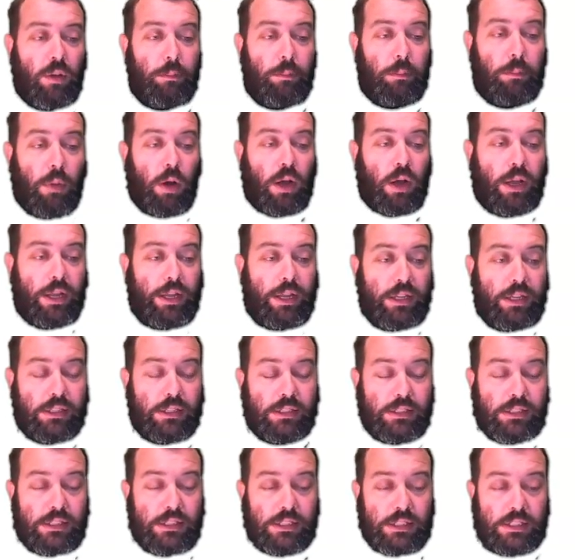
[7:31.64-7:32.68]
my
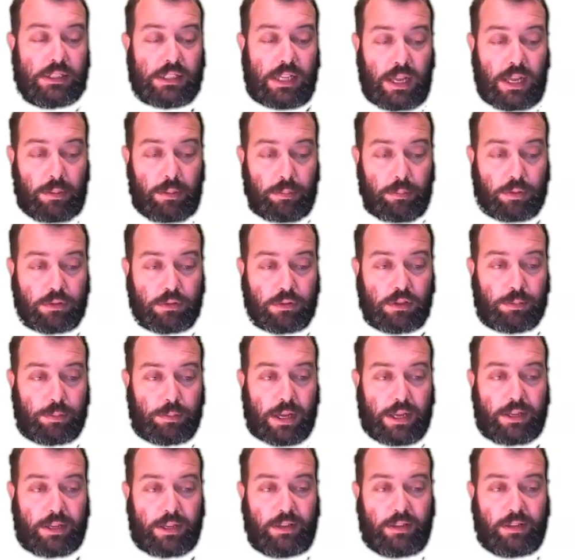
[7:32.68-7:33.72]
sample
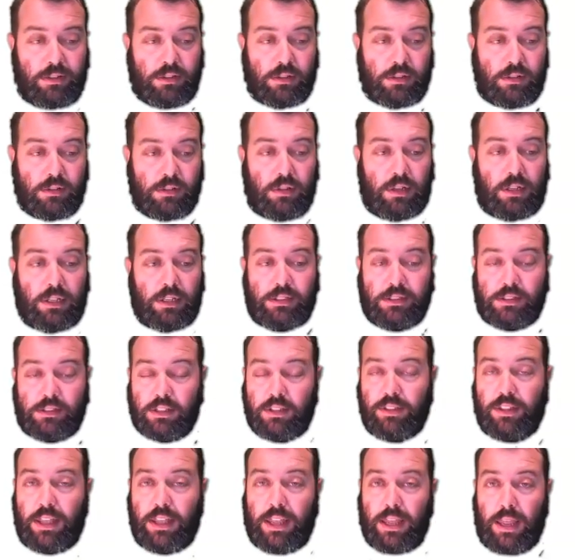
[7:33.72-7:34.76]
space
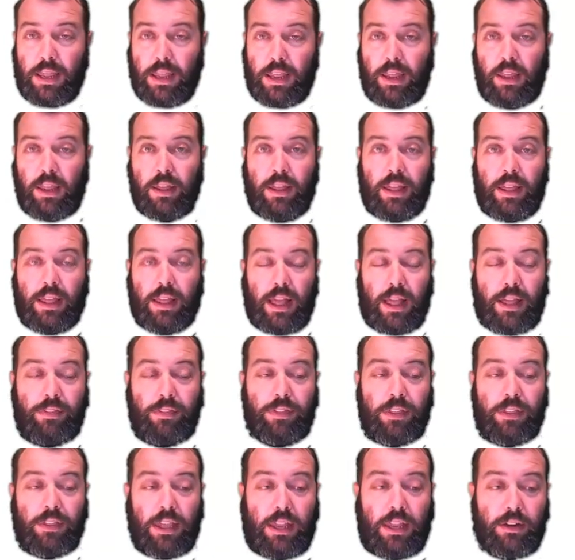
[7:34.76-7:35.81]
listed there
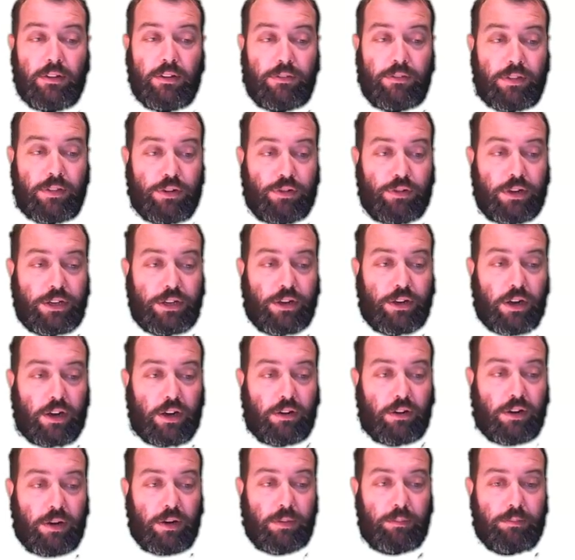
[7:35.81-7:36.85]
at the end of the tree
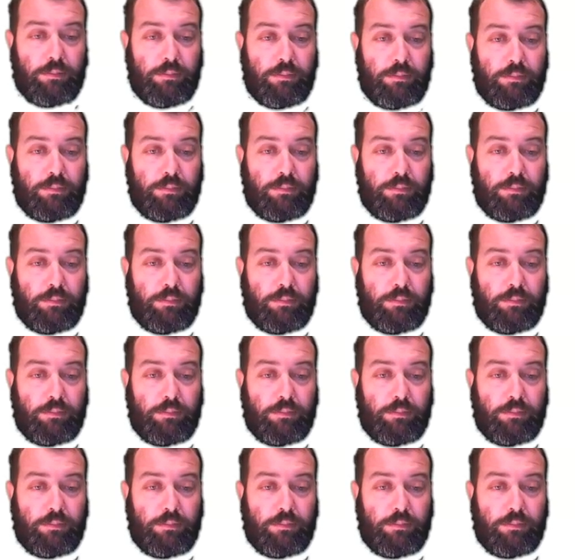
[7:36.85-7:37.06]
diagram.